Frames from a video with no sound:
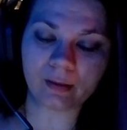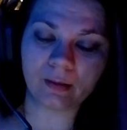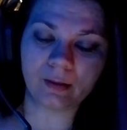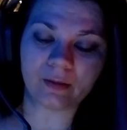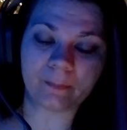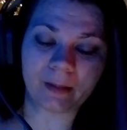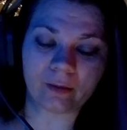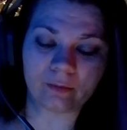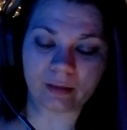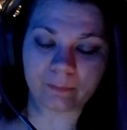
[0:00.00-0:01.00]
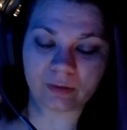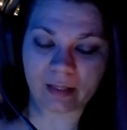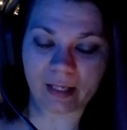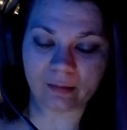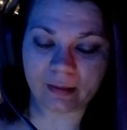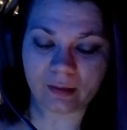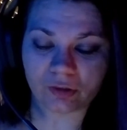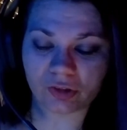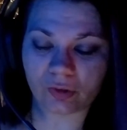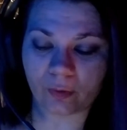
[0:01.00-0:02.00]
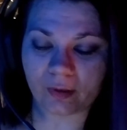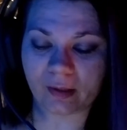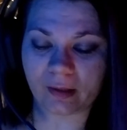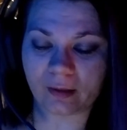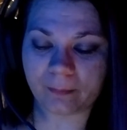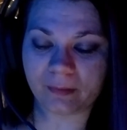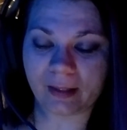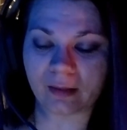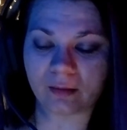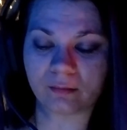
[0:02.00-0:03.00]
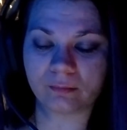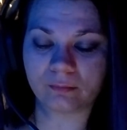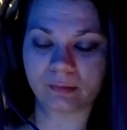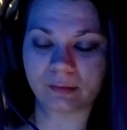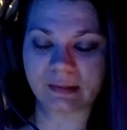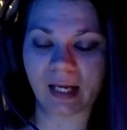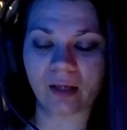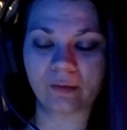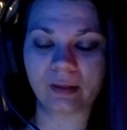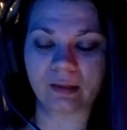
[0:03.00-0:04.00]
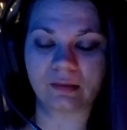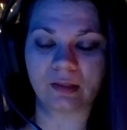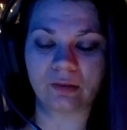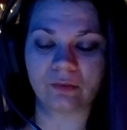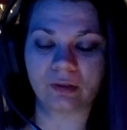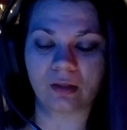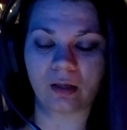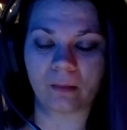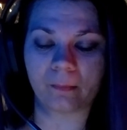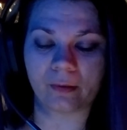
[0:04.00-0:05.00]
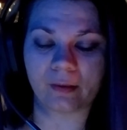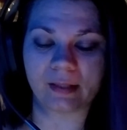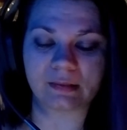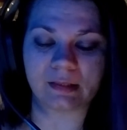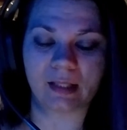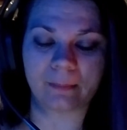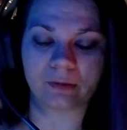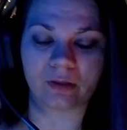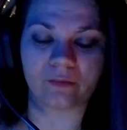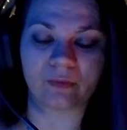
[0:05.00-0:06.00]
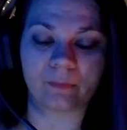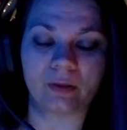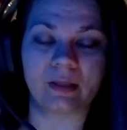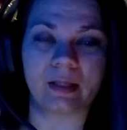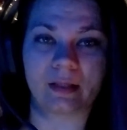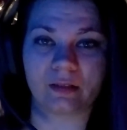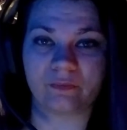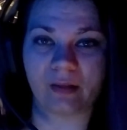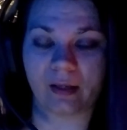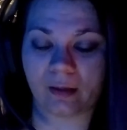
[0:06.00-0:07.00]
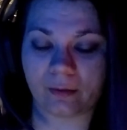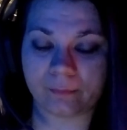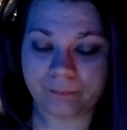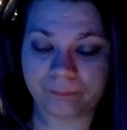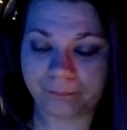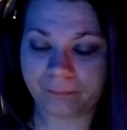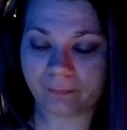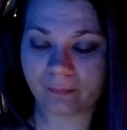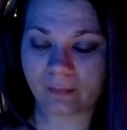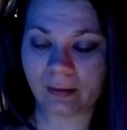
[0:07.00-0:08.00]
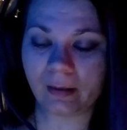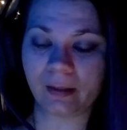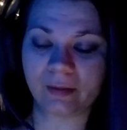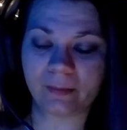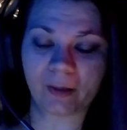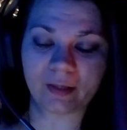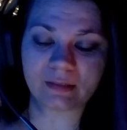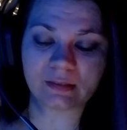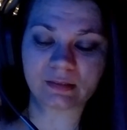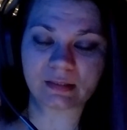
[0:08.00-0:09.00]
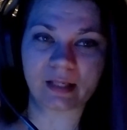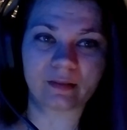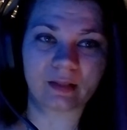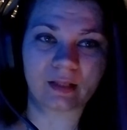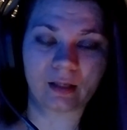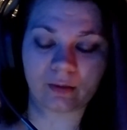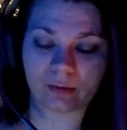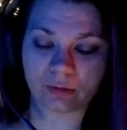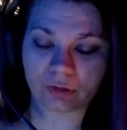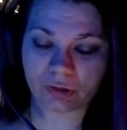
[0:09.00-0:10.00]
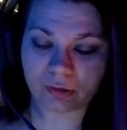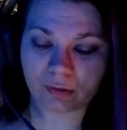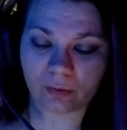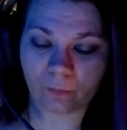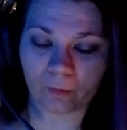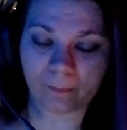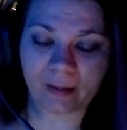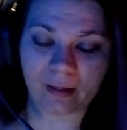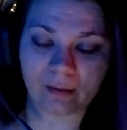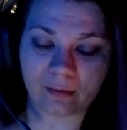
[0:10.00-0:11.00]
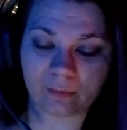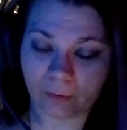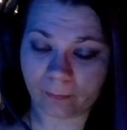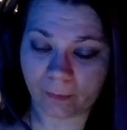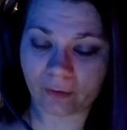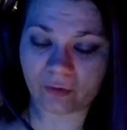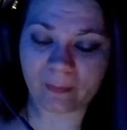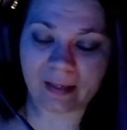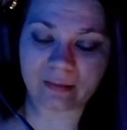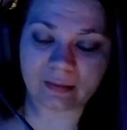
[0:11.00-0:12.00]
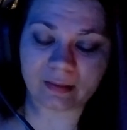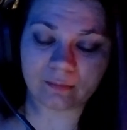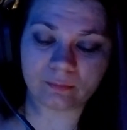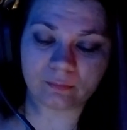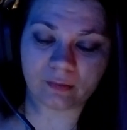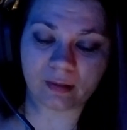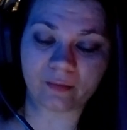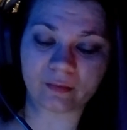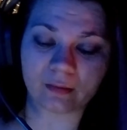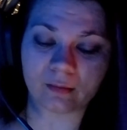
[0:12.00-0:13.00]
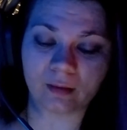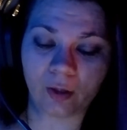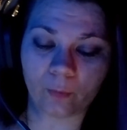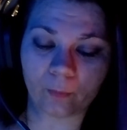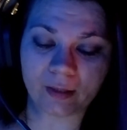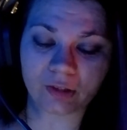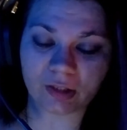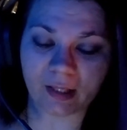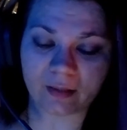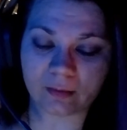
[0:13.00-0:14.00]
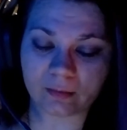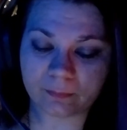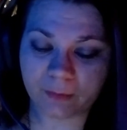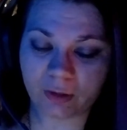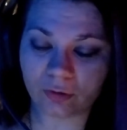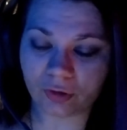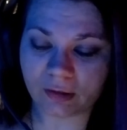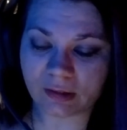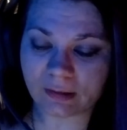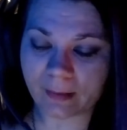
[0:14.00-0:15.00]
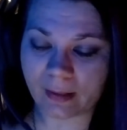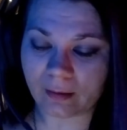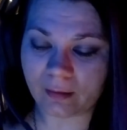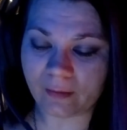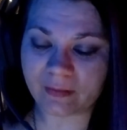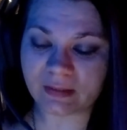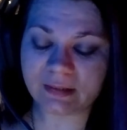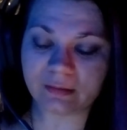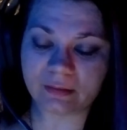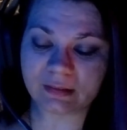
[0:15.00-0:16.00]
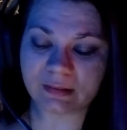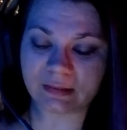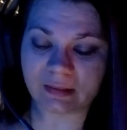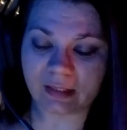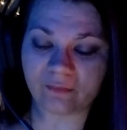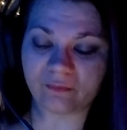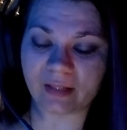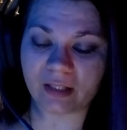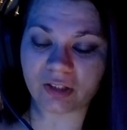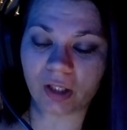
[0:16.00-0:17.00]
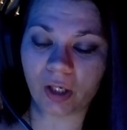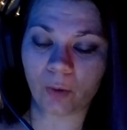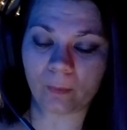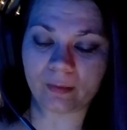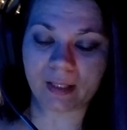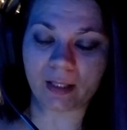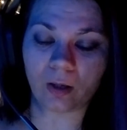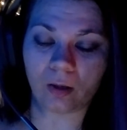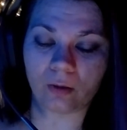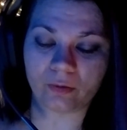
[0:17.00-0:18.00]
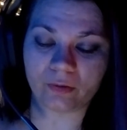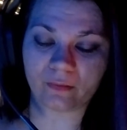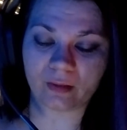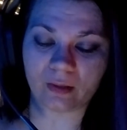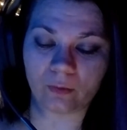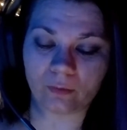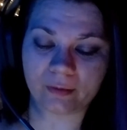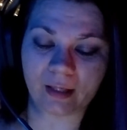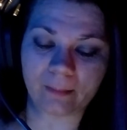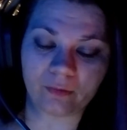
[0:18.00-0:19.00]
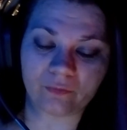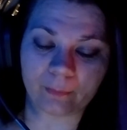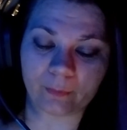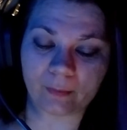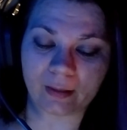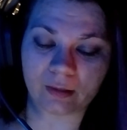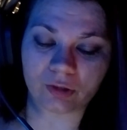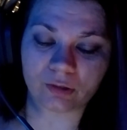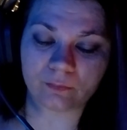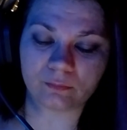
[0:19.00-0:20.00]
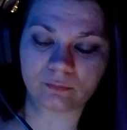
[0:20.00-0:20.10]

The mare limped lightly and snorted in complaint, but Zachary continued to calm her as he kept her from looking at the fire. The bodies inside the carriage were burned badly. Nathan retched at the putrid smell of the still sizzling flesh when they hauled the old couple from the wreckage.